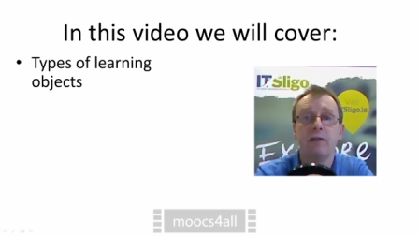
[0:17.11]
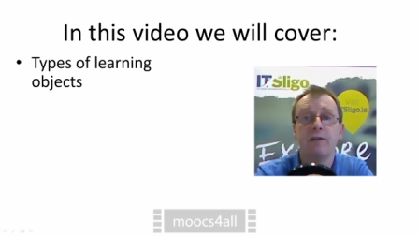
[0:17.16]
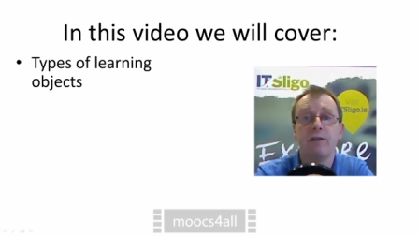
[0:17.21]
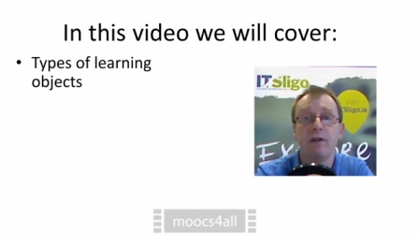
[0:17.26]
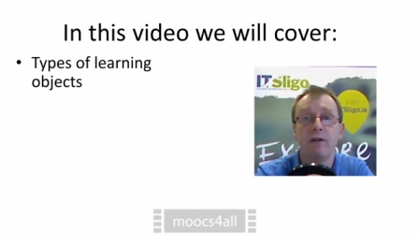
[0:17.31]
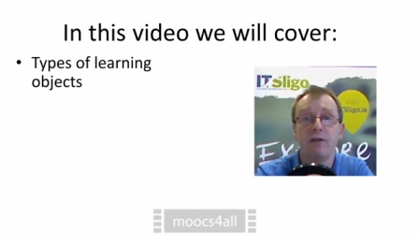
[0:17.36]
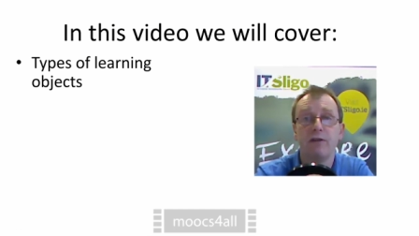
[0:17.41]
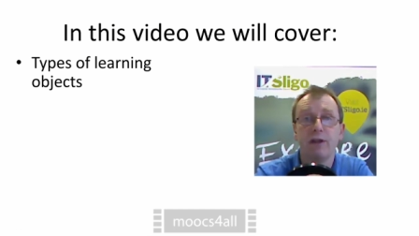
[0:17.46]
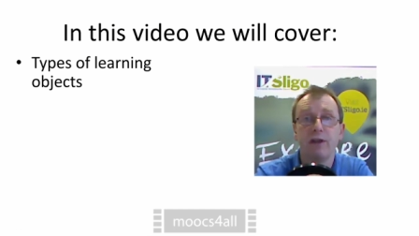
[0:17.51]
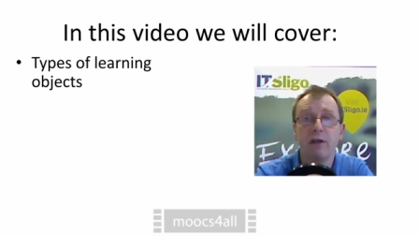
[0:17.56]

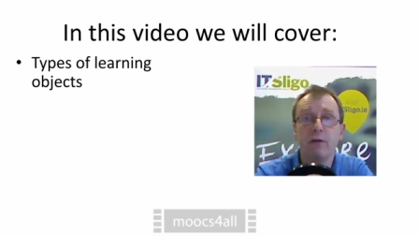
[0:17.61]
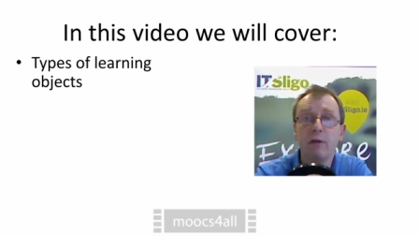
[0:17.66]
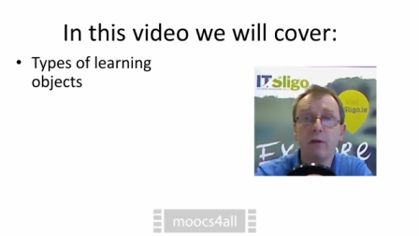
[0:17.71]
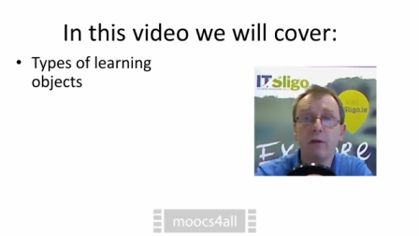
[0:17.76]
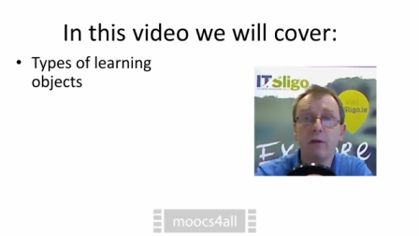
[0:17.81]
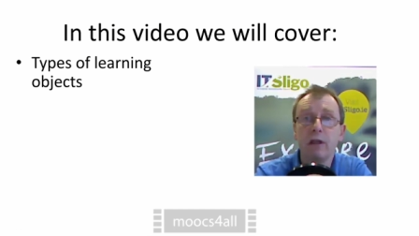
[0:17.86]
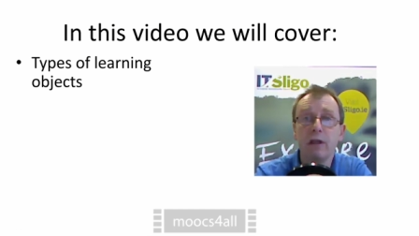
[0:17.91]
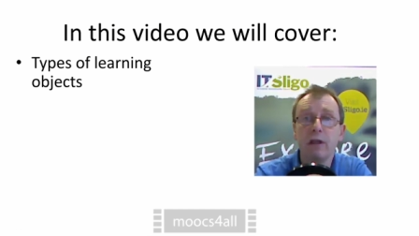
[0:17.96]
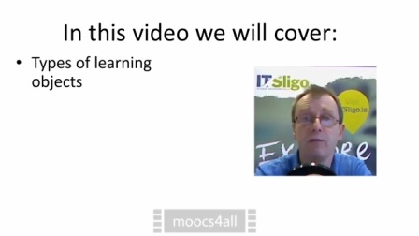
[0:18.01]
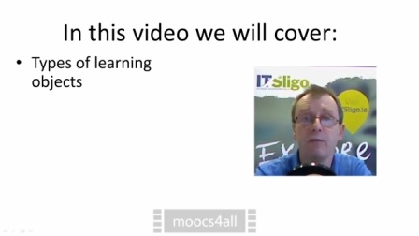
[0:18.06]
that are
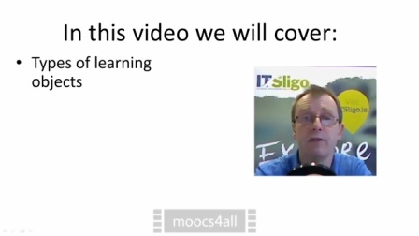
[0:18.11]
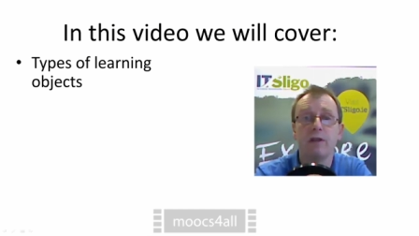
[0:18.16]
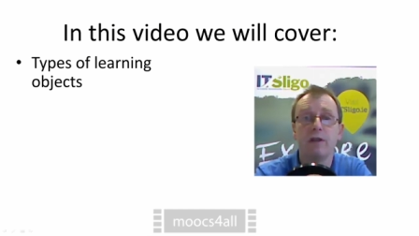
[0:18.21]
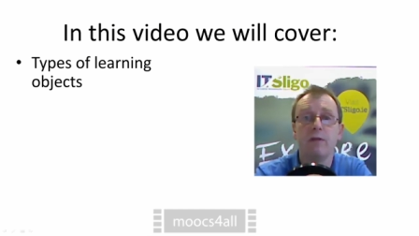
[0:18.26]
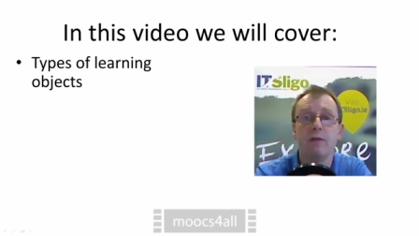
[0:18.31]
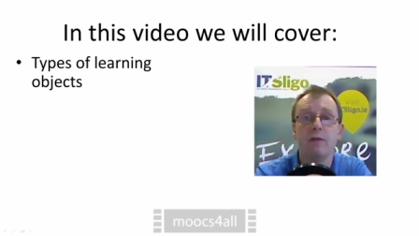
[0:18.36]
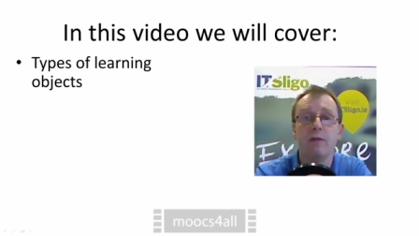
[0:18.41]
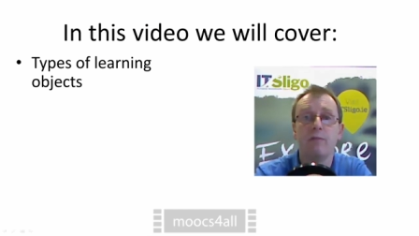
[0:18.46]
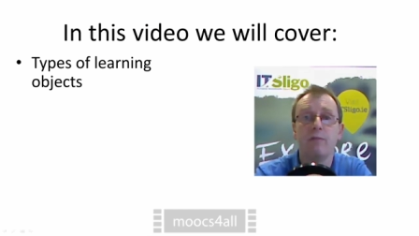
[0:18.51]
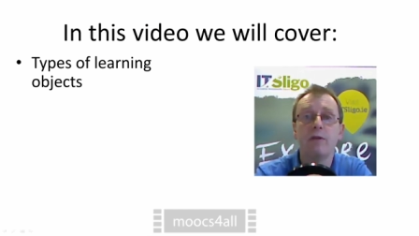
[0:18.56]
generally used
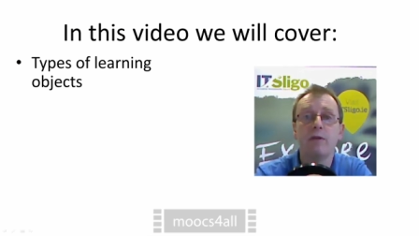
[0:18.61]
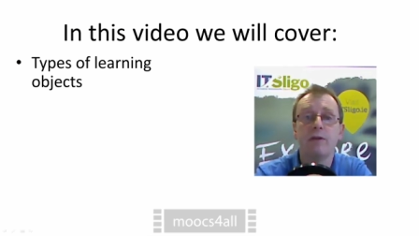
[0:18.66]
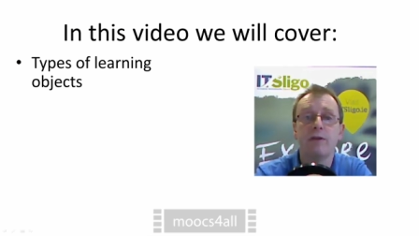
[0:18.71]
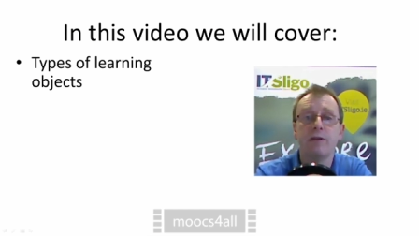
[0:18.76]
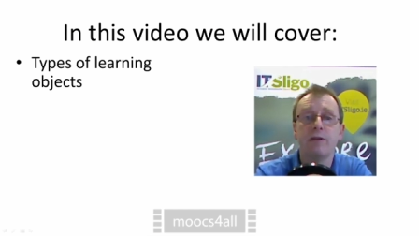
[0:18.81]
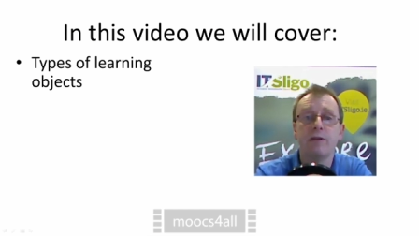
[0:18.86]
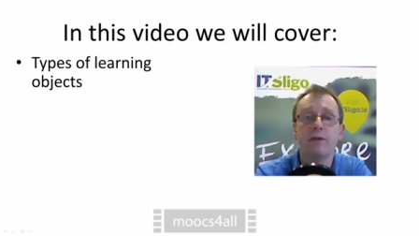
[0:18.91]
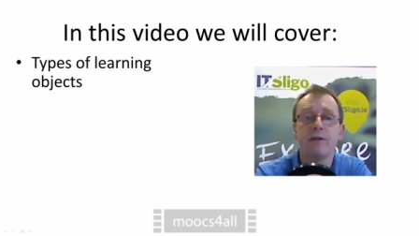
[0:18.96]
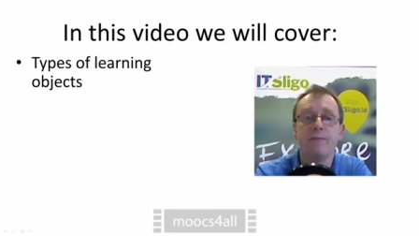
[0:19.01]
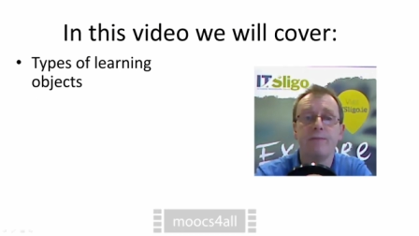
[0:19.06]
in
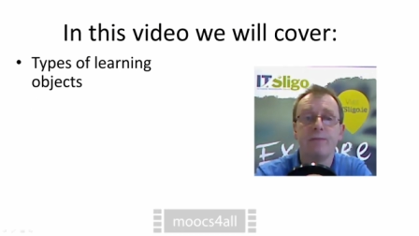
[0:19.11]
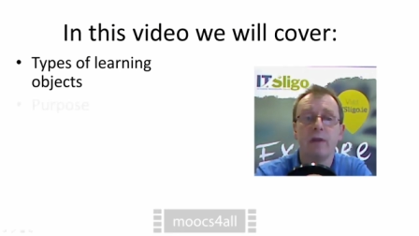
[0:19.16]
MOOCs,